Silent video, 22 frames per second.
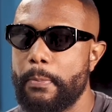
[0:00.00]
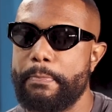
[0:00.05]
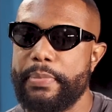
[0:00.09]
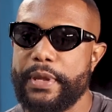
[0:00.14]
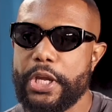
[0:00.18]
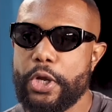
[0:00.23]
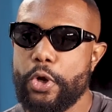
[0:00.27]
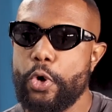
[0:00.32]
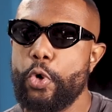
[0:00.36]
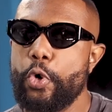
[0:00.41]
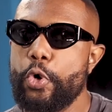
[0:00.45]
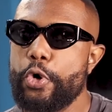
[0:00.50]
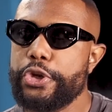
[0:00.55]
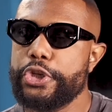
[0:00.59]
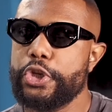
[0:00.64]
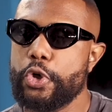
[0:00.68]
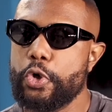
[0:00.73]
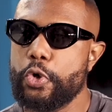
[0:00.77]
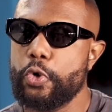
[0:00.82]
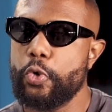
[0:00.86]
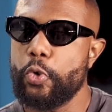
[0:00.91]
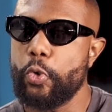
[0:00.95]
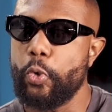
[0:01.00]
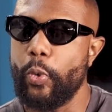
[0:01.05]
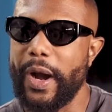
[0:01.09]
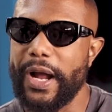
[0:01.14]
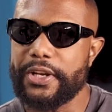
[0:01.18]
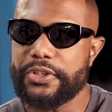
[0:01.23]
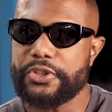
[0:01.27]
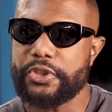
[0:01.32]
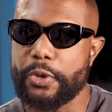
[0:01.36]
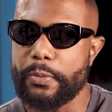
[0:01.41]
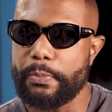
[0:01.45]
Be who you
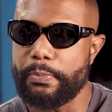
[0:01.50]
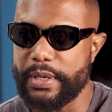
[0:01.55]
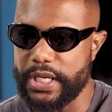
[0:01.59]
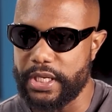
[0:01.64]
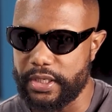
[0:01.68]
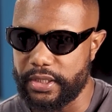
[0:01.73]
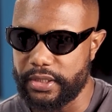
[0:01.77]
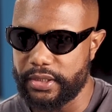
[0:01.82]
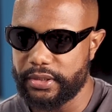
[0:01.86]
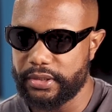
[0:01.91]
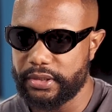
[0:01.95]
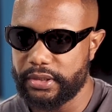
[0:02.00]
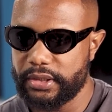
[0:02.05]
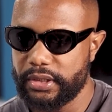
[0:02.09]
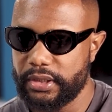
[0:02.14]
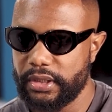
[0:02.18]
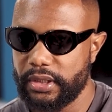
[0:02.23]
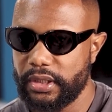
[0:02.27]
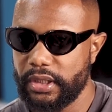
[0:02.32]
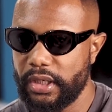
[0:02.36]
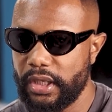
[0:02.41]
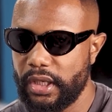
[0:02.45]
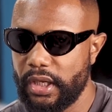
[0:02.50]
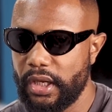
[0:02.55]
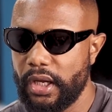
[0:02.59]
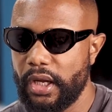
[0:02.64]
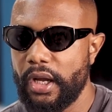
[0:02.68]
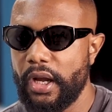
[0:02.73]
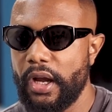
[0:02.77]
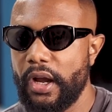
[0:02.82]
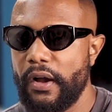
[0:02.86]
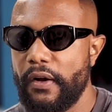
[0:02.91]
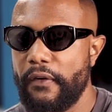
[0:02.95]
want to be. Yes, sir
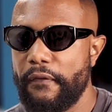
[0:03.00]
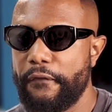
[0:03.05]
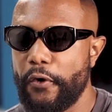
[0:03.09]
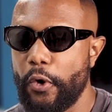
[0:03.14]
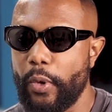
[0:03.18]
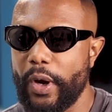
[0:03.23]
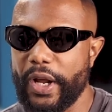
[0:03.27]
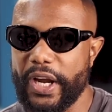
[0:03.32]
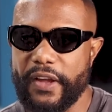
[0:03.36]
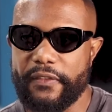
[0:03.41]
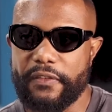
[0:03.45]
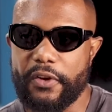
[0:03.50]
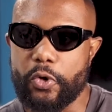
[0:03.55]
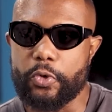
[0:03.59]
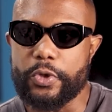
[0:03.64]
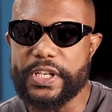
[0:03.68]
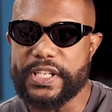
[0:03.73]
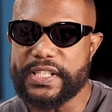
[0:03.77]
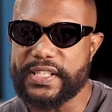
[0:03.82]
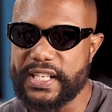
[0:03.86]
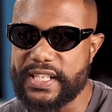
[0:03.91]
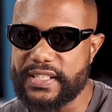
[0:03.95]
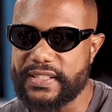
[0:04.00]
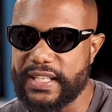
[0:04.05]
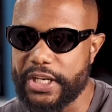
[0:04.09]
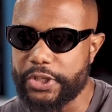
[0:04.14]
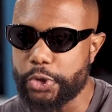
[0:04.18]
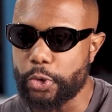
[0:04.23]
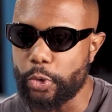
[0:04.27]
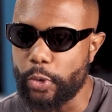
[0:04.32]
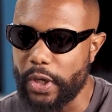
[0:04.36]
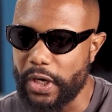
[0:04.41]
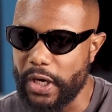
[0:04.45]
for whatever reasons
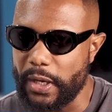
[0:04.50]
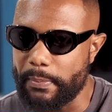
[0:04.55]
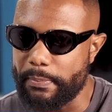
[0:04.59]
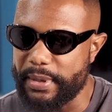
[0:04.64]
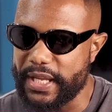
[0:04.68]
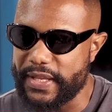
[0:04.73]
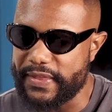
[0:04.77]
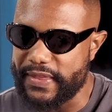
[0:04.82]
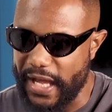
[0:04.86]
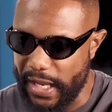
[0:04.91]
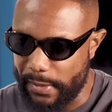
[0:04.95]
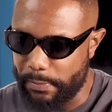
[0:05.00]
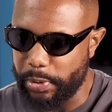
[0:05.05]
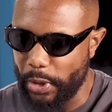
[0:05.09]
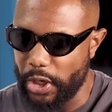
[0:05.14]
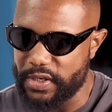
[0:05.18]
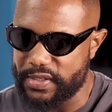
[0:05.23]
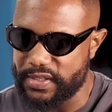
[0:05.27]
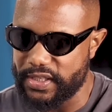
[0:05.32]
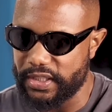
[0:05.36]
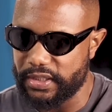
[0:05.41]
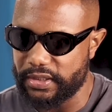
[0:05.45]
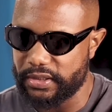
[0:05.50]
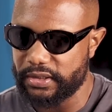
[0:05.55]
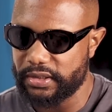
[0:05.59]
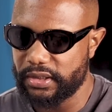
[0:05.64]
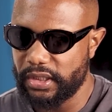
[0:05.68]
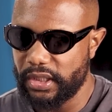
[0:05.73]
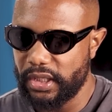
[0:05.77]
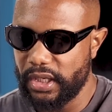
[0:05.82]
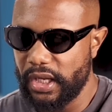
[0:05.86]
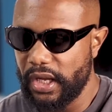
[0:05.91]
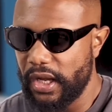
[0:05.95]
that you want to be that person.
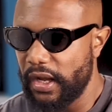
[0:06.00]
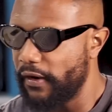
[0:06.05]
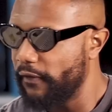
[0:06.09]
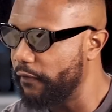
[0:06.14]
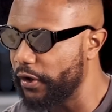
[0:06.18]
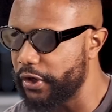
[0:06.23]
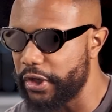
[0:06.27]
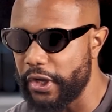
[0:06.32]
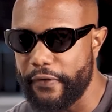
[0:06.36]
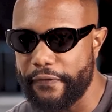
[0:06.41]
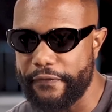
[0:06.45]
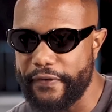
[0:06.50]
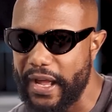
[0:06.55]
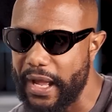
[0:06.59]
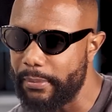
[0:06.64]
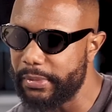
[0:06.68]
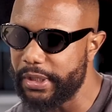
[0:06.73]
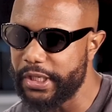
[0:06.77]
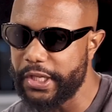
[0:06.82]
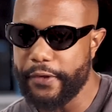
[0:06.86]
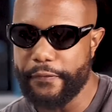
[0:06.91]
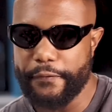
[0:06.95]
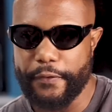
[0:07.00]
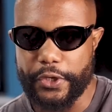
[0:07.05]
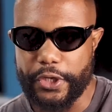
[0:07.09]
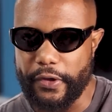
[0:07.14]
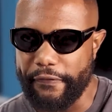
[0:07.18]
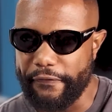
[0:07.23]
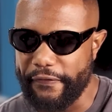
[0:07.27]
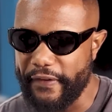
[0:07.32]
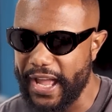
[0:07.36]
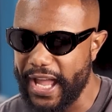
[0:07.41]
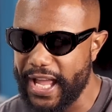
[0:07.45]
Yeah, bro. For your family, for
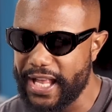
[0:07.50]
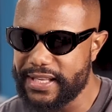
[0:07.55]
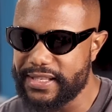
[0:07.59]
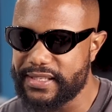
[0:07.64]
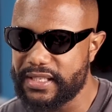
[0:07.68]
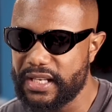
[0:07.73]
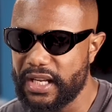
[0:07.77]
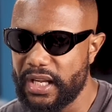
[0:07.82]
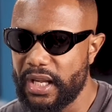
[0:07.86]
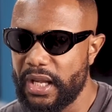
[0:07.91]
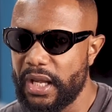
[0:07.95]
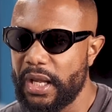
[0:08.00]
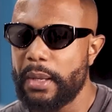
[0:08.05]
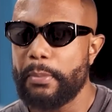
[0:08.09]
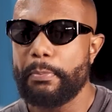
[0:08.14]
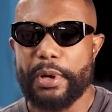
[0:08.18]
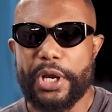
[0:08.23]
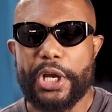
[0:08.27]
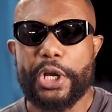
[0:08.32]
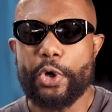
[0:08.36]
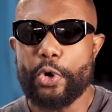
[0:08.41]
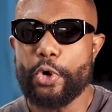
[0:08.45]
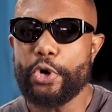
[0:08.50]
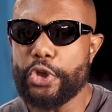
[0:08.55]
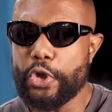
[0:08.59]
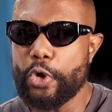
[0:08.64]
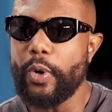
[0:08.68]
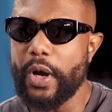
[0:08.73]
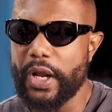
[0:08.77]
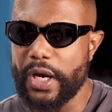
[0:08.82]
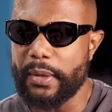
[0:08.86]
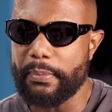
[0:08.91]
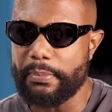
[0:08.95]
your fans. Yeah. Be who you
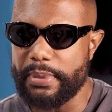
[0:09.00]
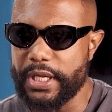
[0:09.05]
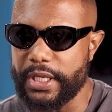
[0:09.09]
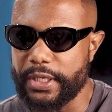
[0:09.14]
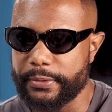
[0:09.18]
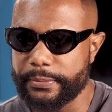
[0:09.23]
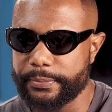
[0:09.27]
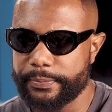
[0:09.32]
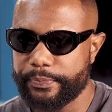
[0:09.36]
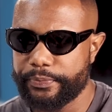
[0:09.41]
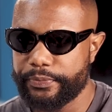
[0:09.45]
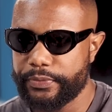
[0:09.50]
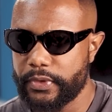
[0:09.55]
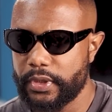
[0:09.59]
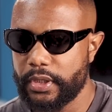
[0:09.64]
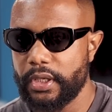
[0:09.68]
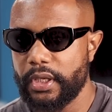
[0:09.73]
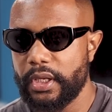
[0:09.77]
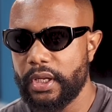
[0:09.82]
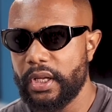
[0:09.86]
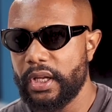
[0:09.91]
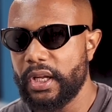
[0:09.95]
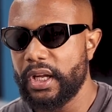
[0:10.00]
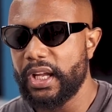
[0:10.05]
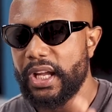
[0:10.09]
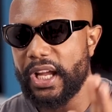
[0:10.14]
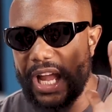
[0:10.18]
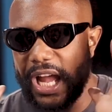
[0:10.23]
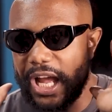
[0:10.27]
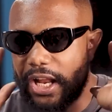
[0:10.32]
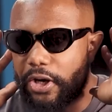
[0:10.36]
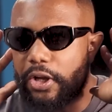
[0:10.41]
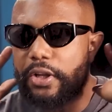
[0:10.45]
want to be.
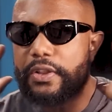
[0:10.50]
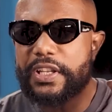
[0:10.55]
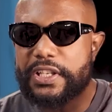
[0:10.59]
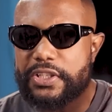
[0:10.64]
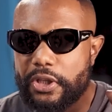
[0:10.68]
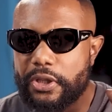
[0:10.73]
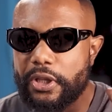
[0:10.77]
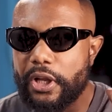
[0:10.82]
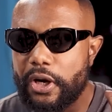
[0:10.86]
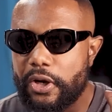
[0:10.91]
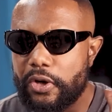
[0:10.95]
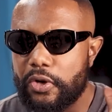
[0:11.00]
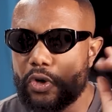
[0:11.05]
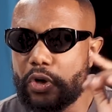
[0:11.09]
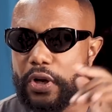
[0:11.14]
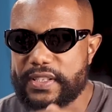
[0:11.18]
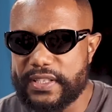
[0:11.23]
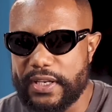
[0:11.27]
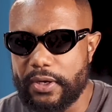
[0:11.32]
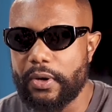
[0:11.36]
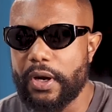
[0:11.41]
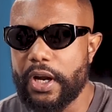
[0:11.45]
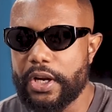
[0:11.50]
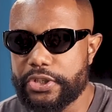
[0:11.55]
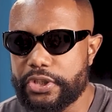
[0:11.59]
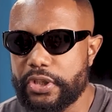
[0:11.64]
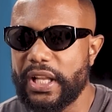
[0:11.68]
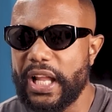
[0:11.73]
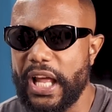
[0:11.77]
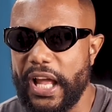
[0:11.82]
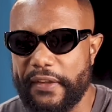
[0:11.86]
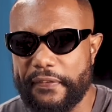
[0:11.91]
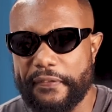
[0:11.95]
I know there's a lot of noise around
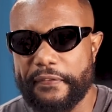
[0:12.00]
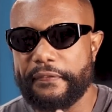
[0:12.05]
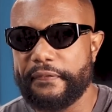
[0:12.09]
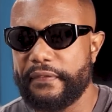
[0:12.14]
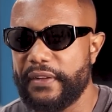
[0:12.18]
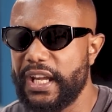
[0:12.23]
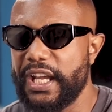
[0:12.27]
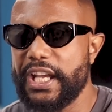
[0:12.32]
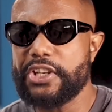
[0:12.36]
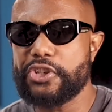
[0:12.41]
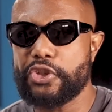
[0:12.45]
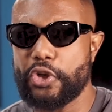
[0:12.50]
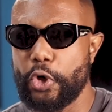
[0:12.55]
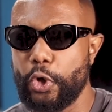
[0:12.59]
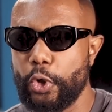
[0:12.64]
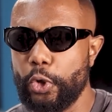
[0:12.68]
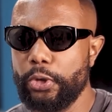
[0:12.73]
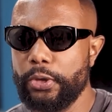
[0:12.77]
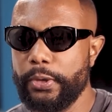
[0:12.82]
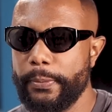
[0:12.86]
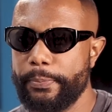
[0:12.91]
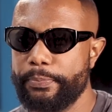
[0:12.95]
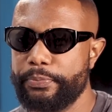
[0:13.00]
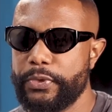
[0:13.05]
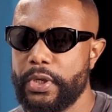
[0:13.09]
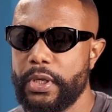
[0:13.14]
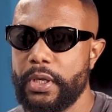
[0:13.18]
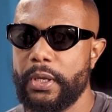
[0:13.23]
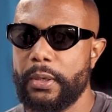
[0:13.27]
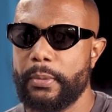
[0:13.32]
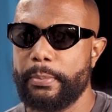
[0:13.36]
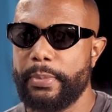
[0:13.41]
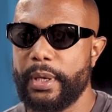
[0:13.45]
your life. It's cool.
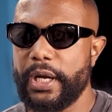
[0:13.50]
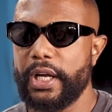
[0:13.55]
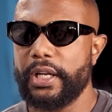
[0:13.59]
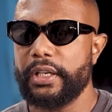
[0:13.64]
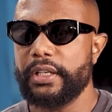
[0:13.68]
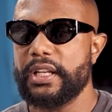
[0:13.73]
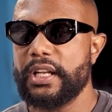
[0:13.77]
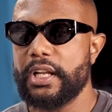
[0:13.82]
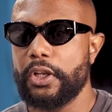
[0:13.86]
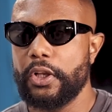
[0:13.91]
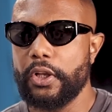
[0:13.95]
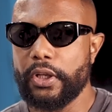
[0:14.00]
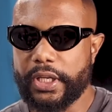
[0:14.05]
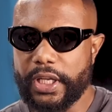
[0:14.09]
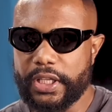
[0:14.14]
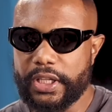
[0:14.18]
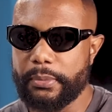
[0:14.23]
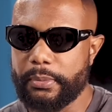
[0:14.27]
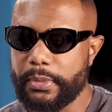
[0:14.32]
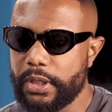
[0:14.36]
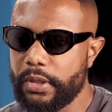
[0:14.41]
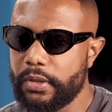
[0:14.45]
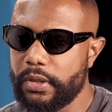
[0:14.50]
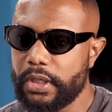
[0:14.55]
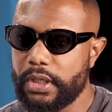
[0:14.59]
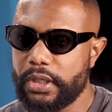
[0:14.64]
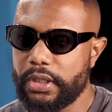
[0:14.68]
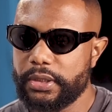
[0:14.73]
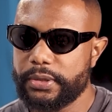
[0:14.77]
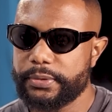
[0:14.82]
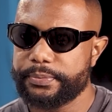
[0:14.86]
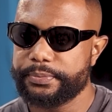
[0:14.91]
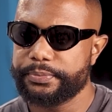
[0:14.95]
But look in the
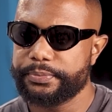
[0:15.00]
mirror.